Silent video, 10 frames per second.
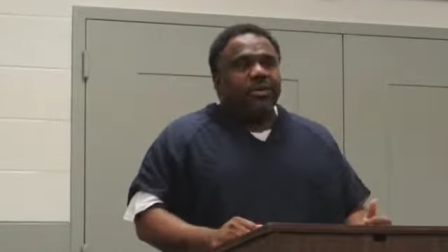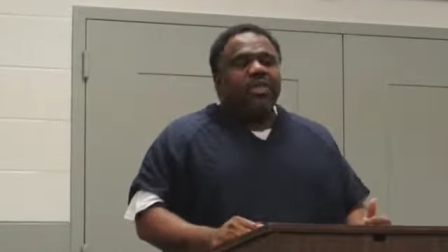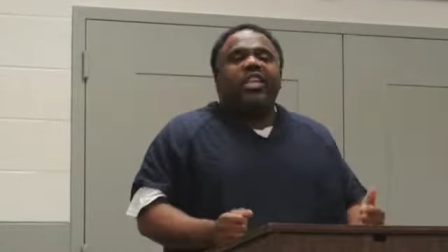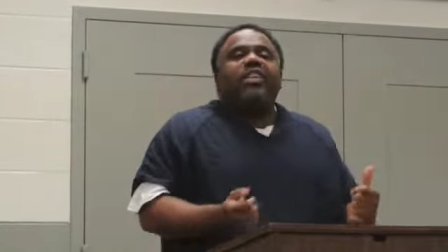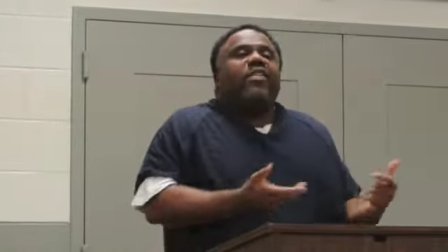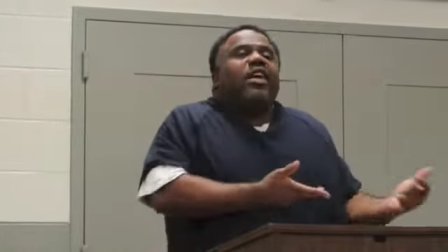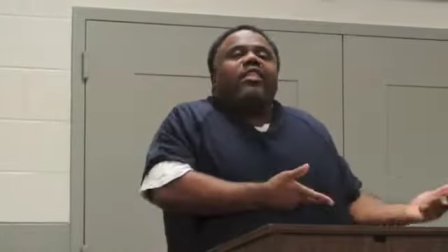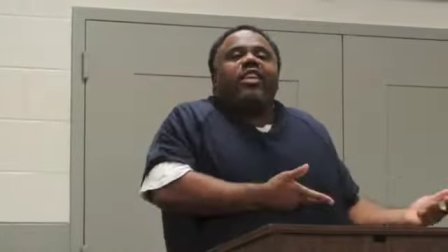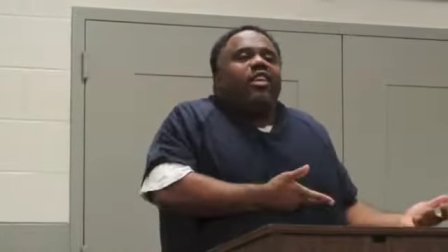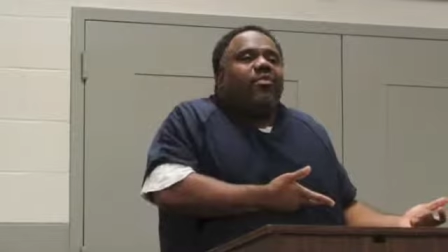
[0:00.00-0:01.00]
Didn't even have
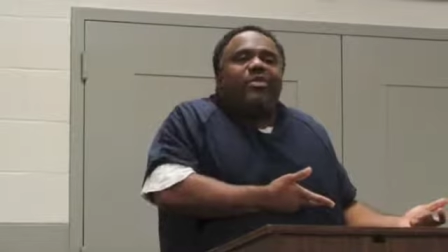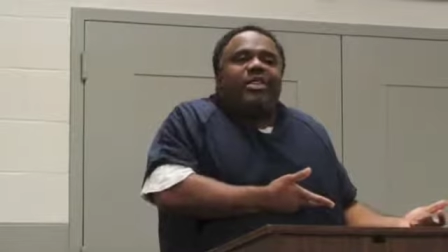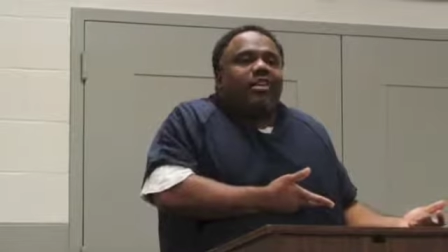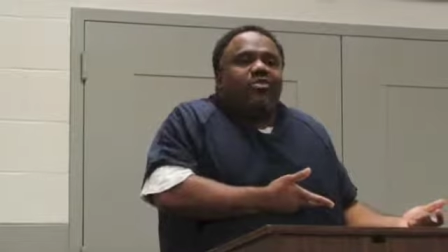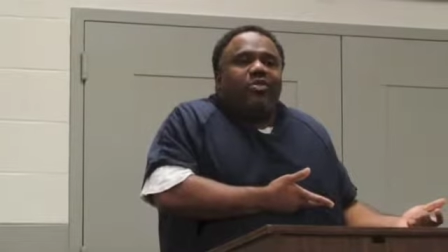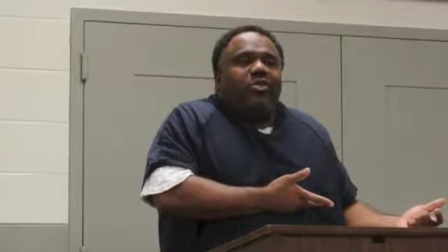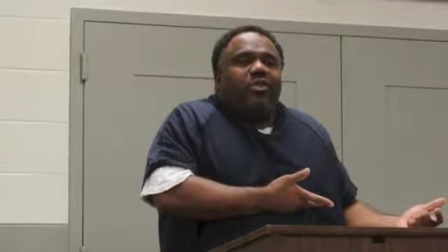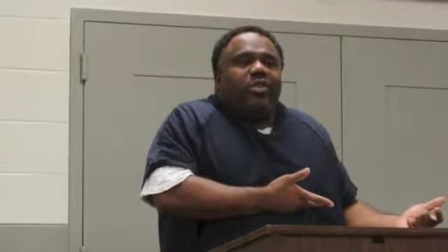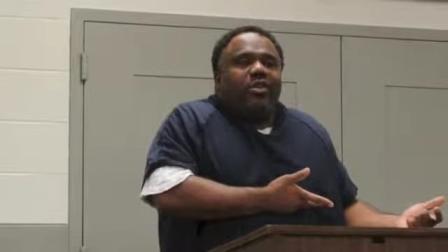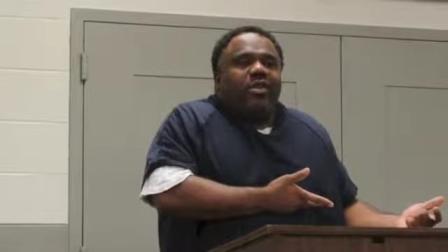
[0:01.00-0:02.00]
to get up and sell drugs.
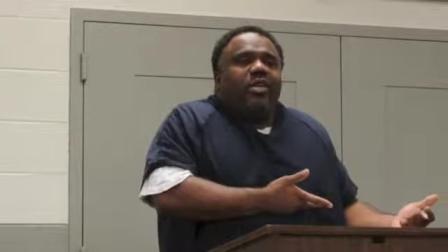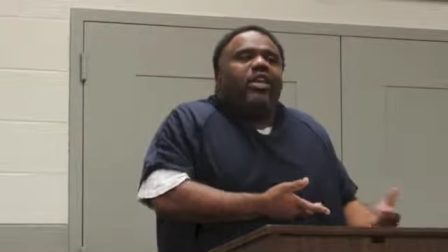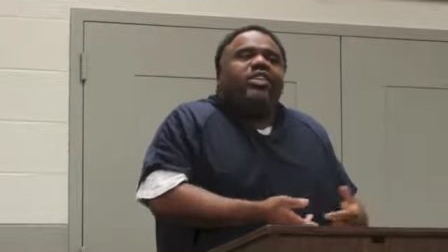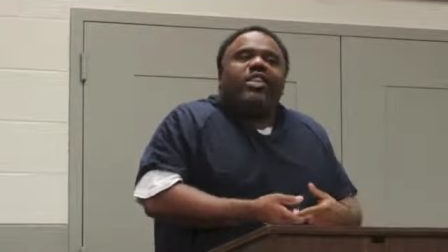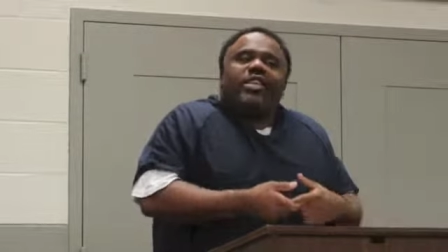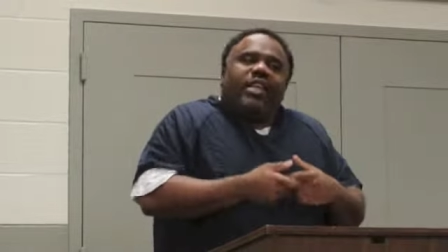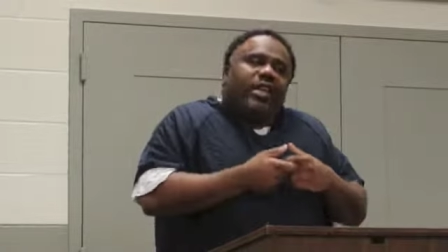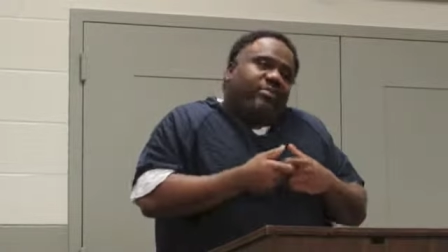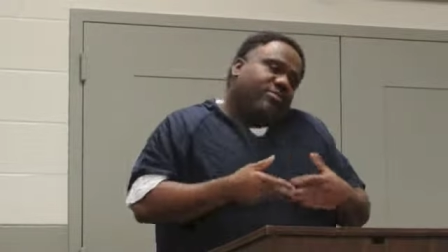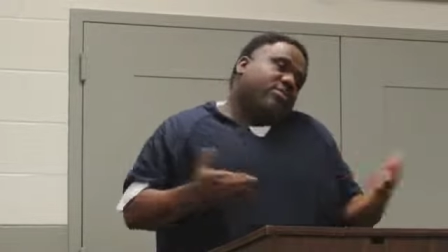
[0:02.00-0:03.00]
It's just
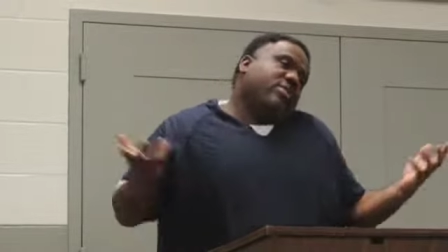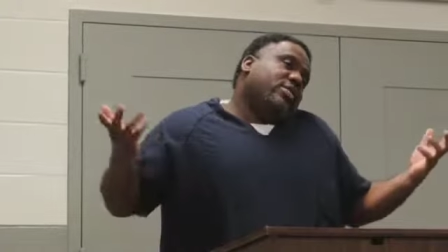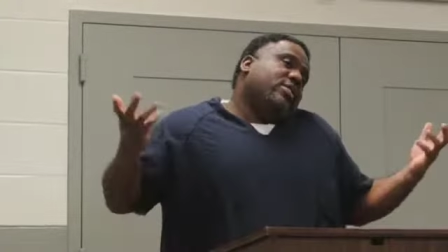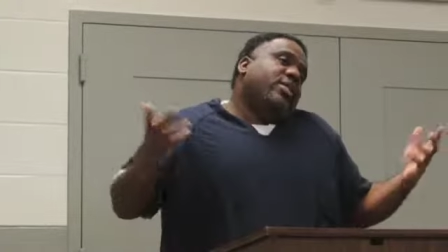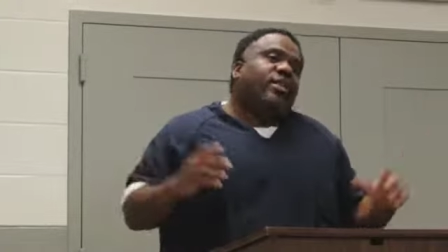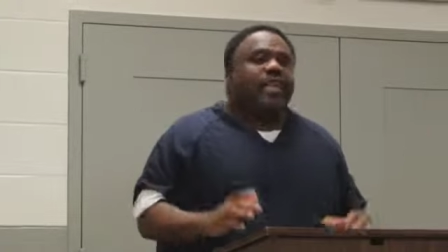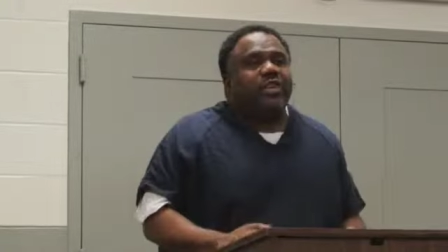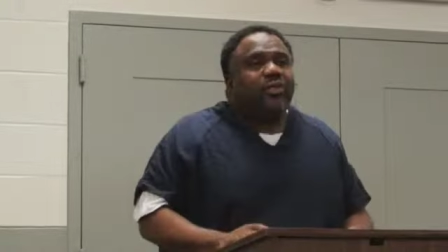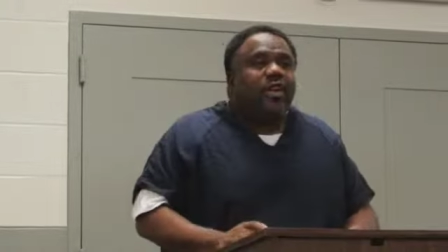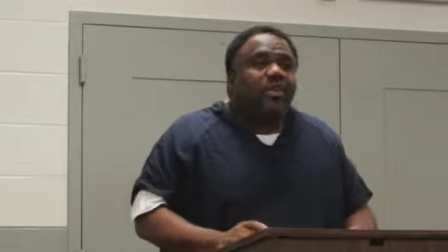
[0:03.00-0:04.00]
that
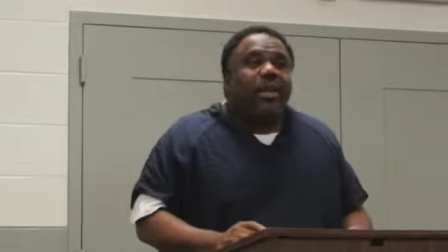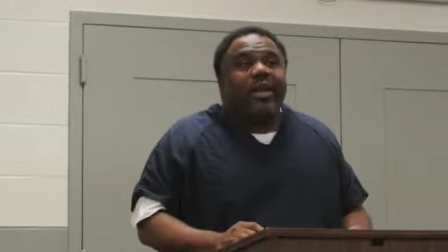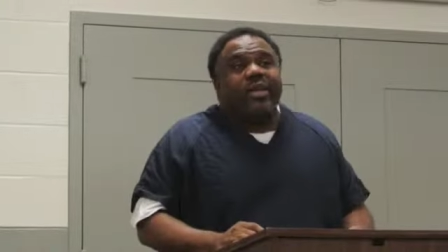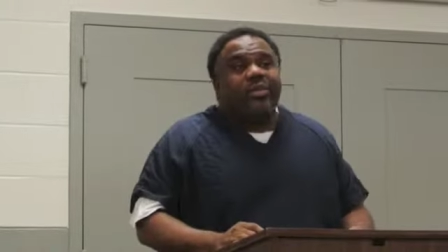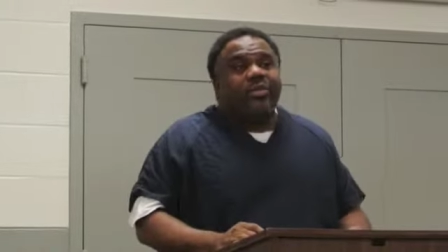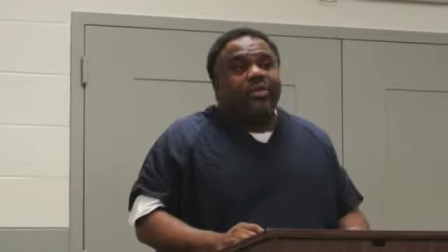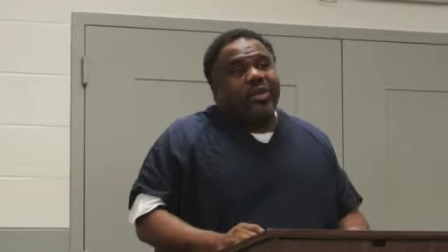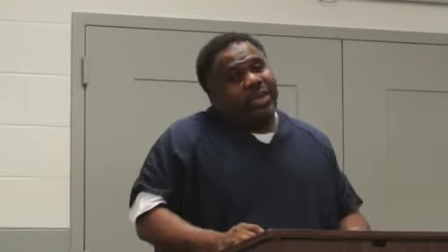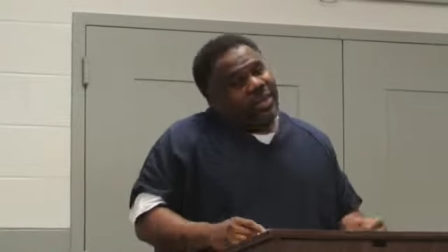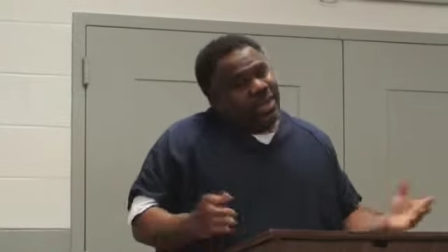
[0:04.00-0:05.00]
that's what everybody else doing,
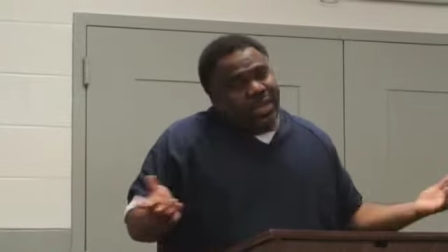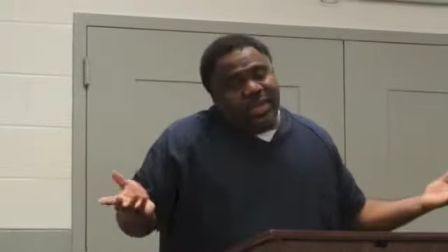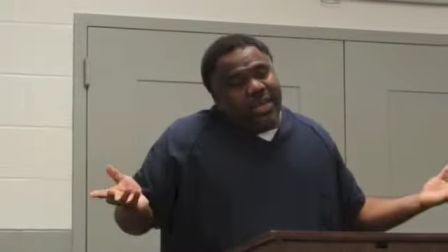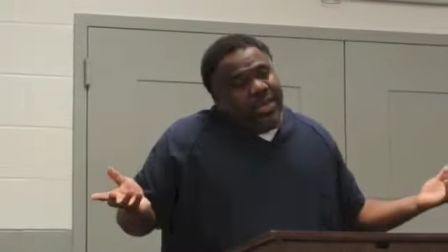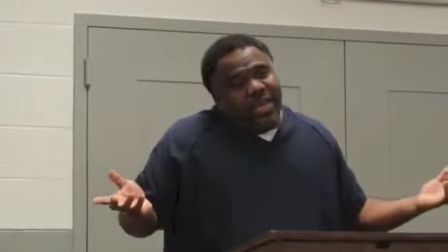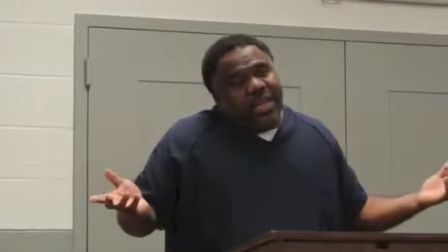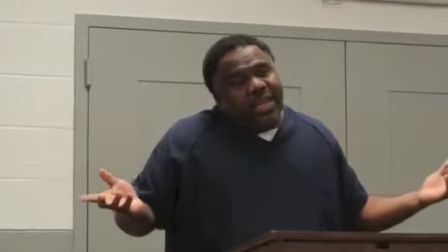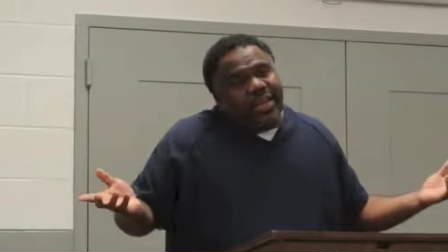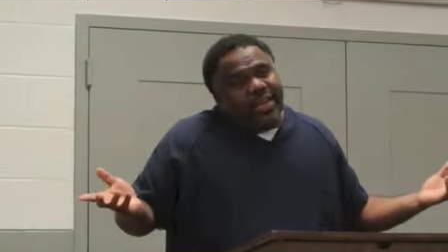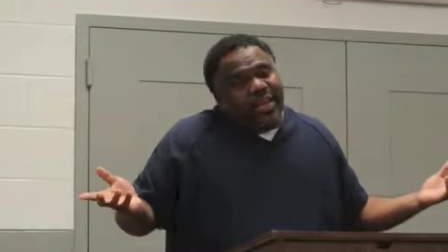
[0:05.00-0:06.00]

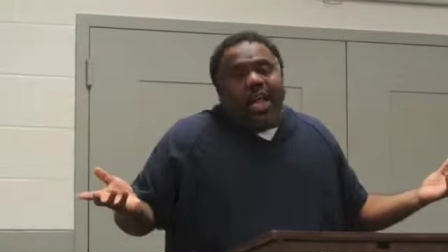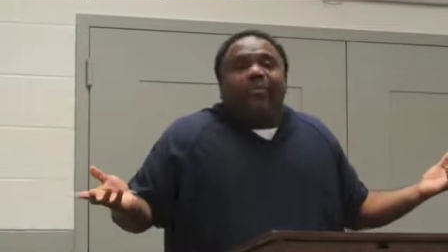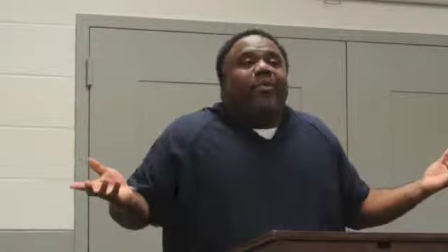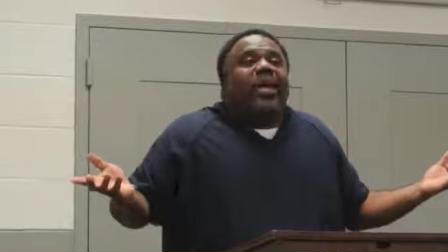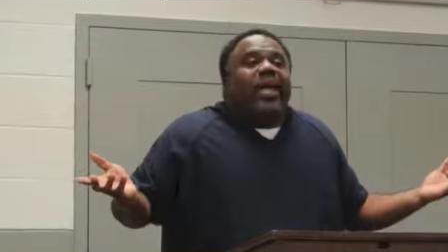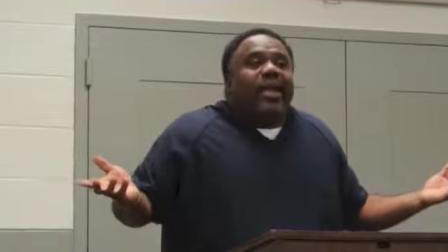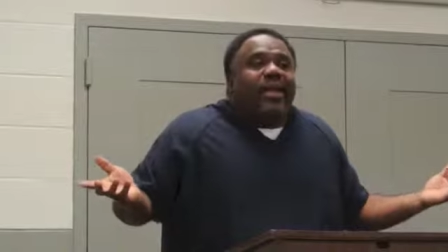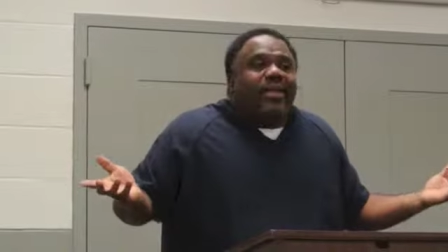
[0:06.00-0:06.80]
and I'm the man.